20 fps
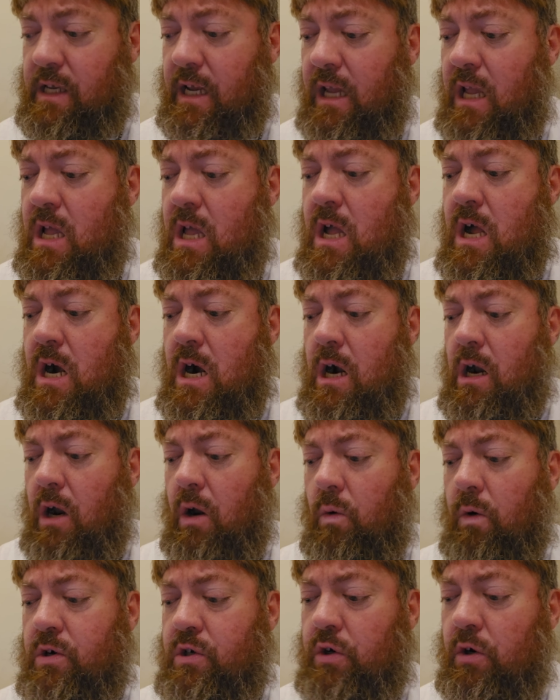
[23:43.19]
it's like,
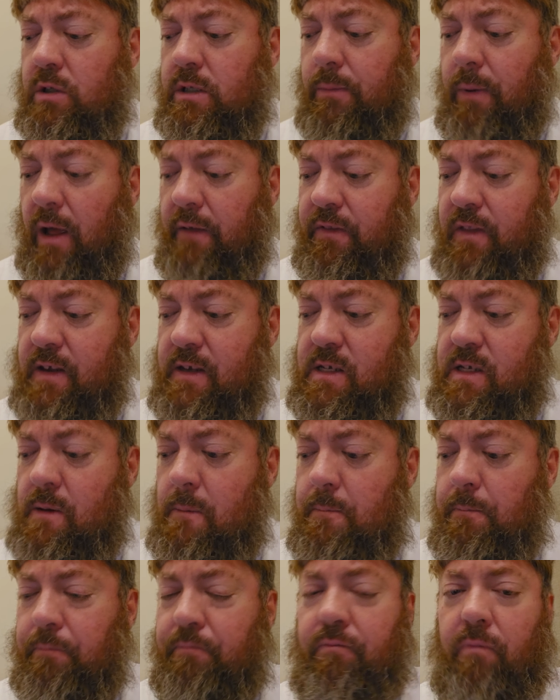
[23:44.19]
who weren't told about
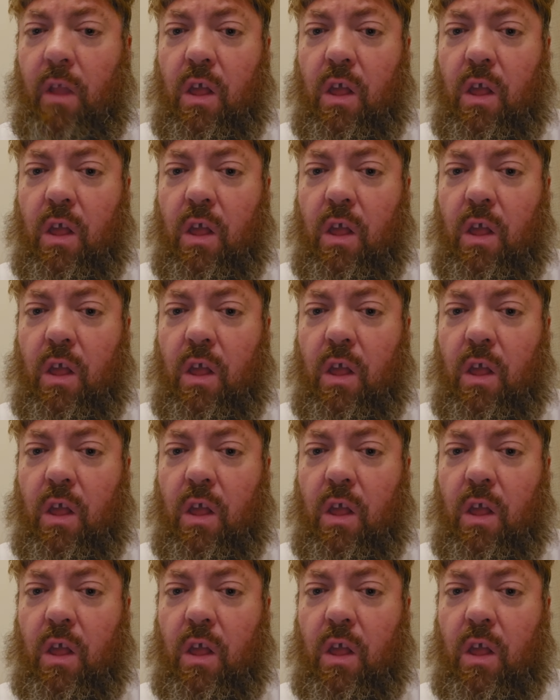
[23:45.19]
this,